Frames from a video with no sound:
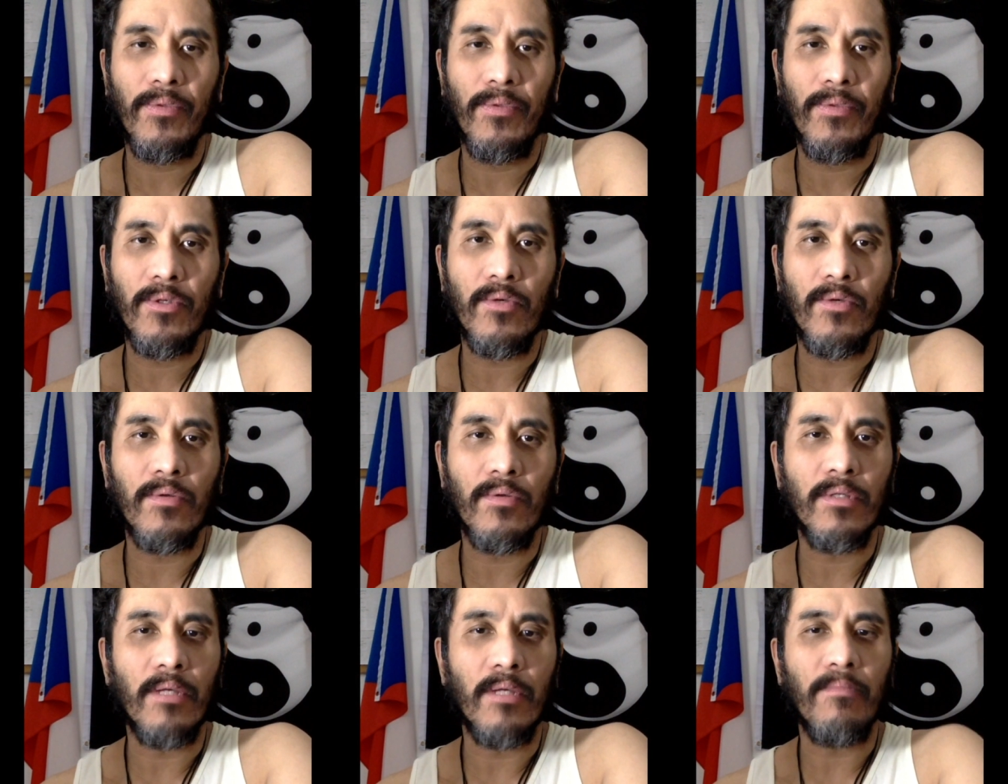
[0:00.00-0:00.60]

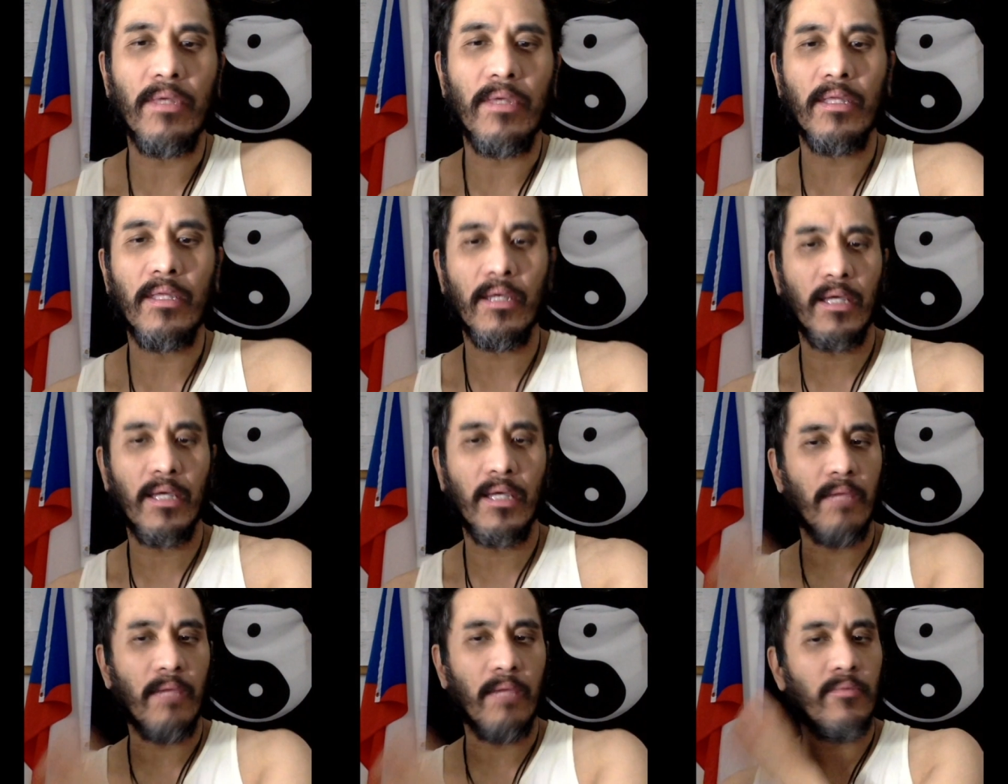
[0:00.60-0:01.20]
So something that
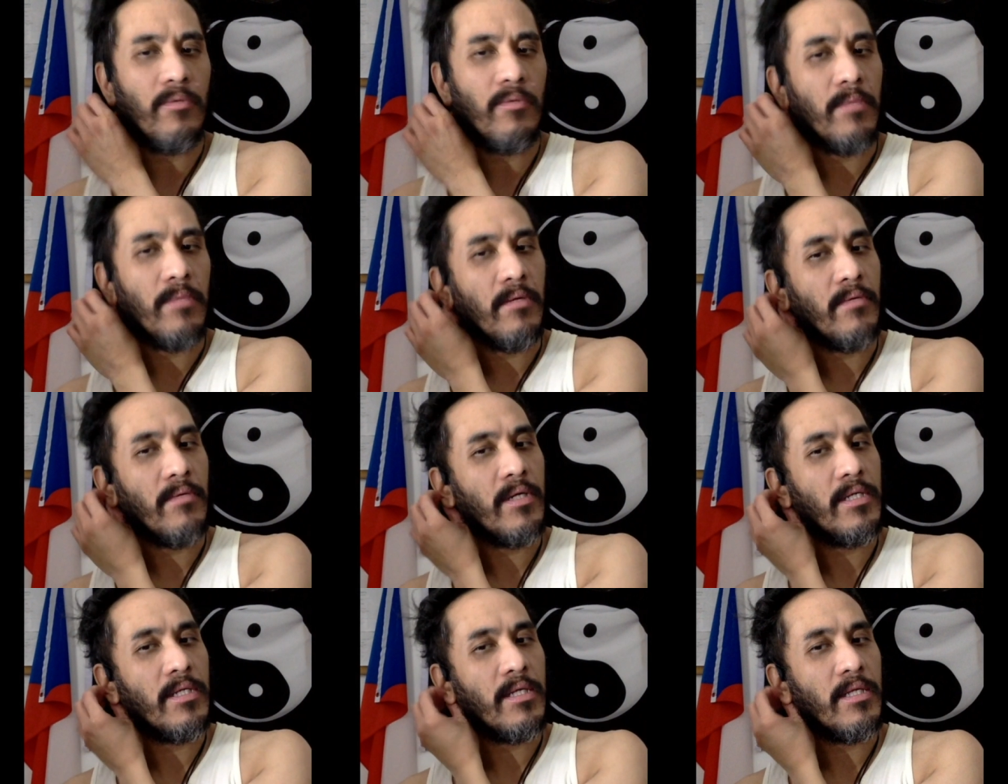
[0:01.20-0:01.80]
came to me
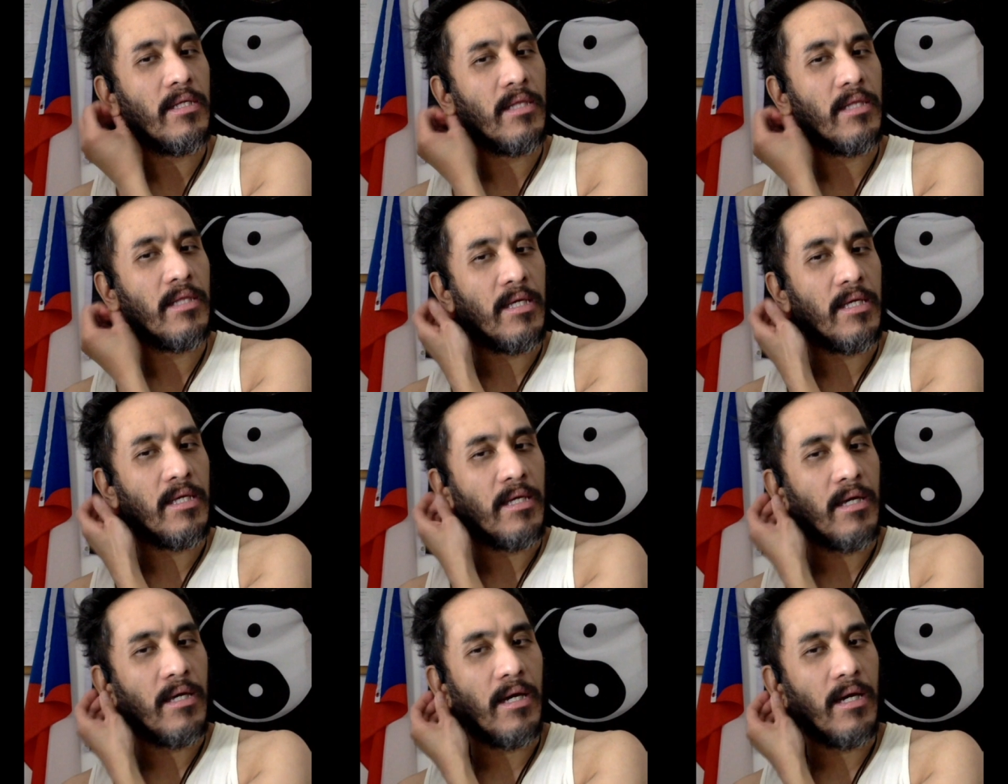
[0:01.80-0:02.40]

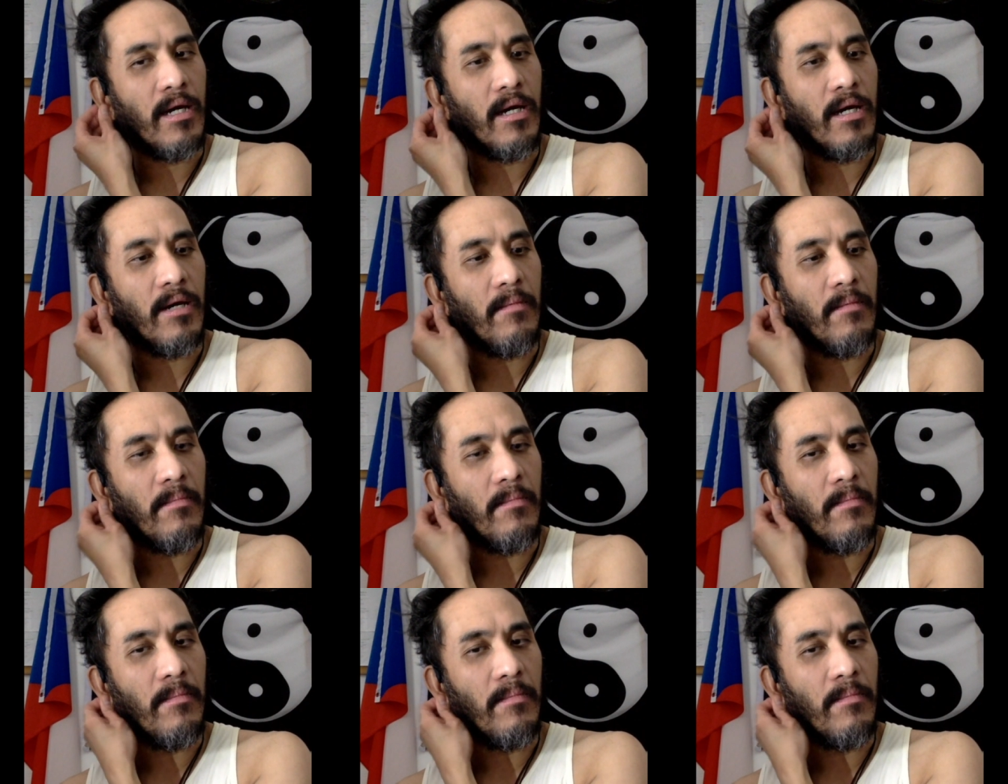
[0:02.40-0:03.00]
recently, because
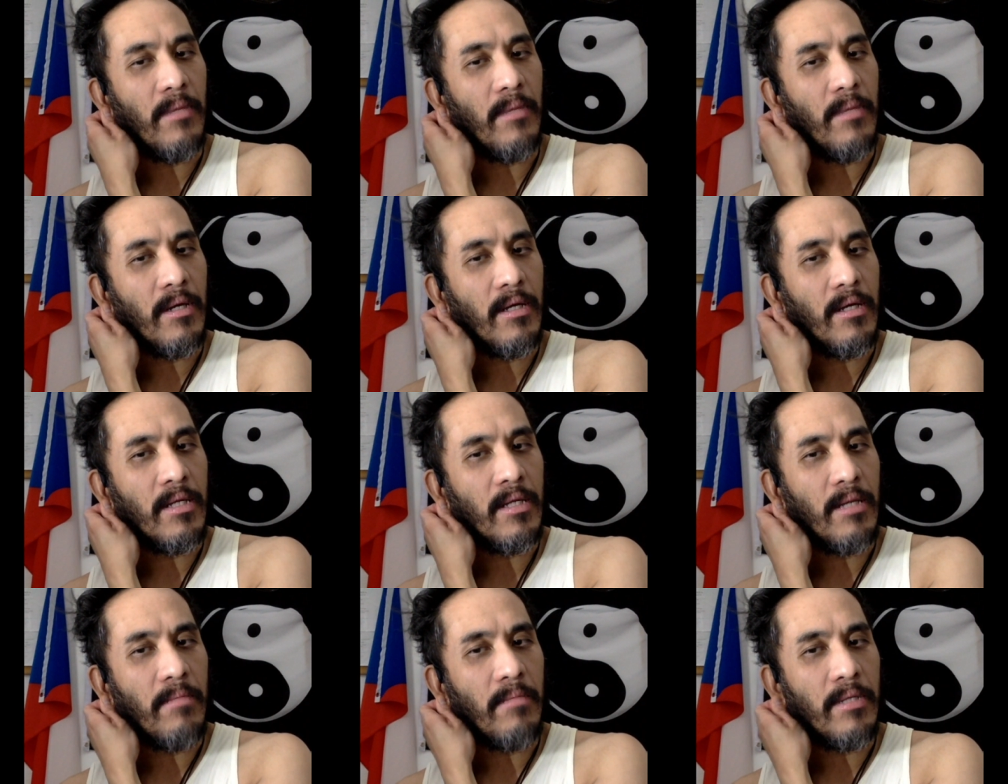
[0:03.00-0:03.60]

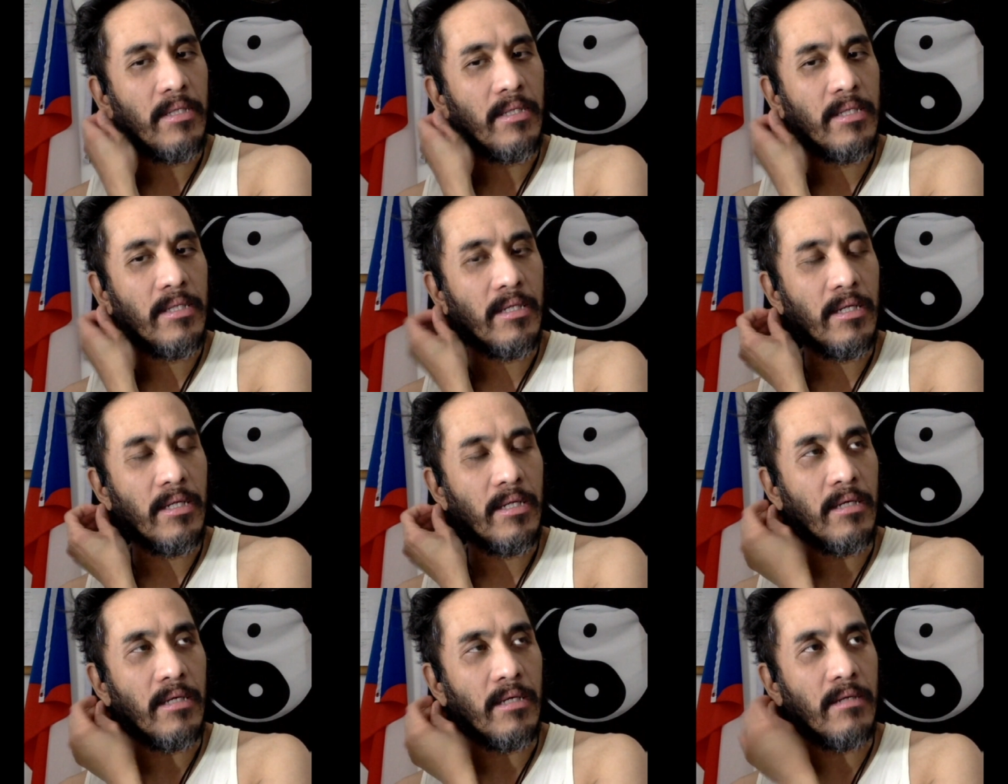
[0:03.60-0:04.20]
um, I've been
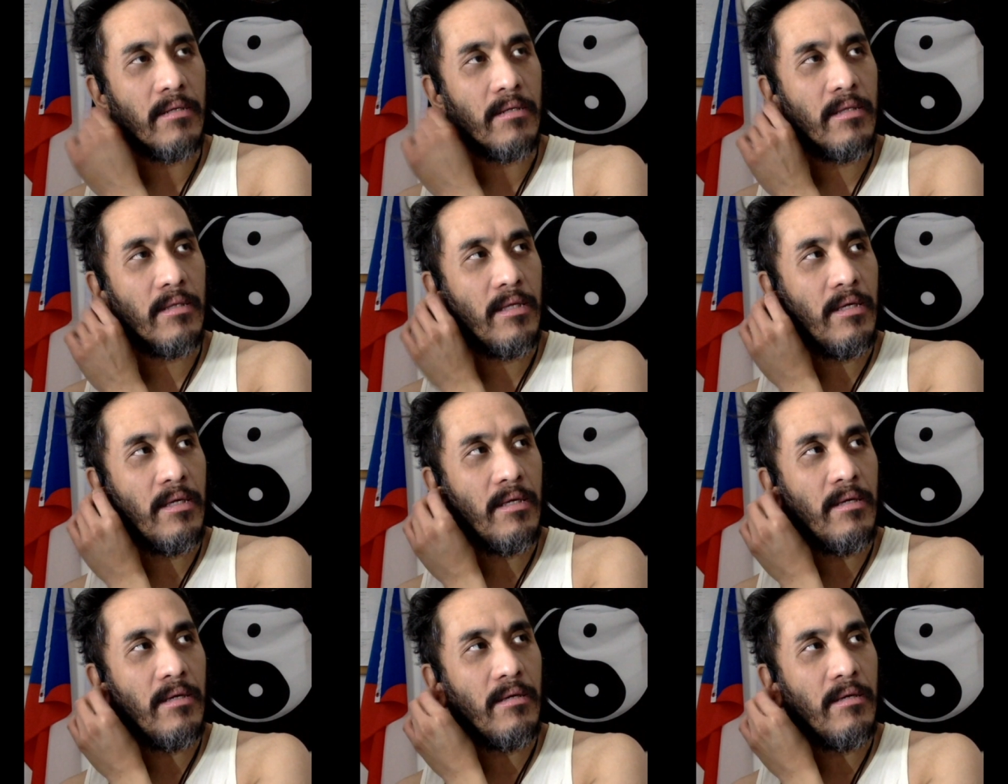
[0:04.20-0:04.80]
studying
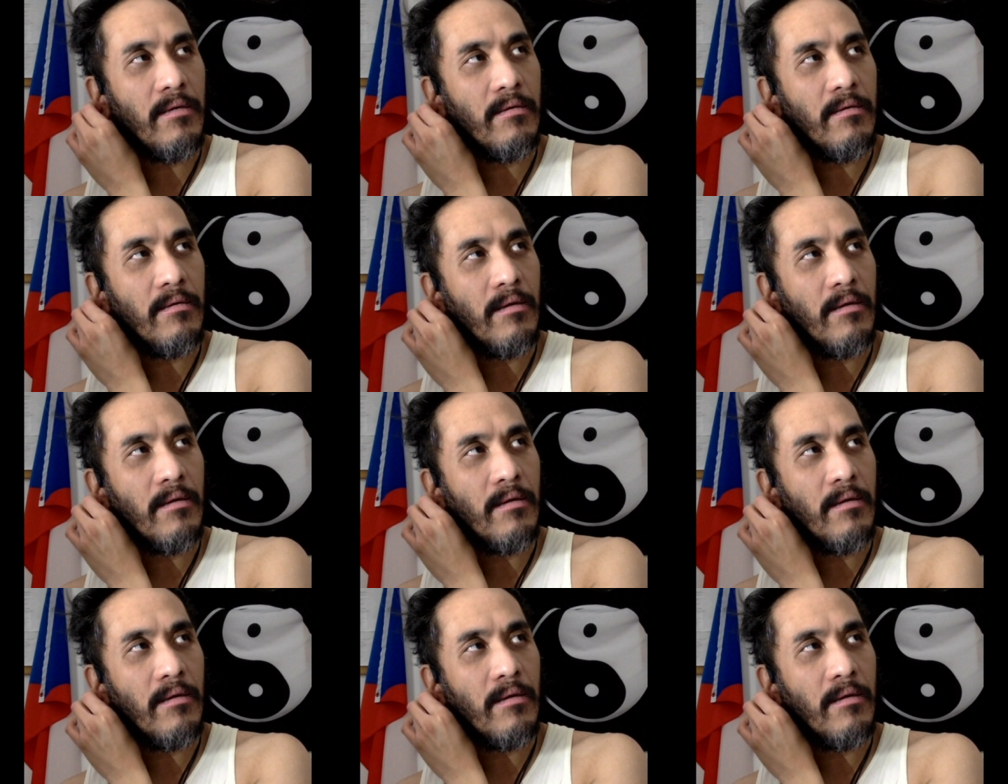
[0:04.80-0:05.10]
the,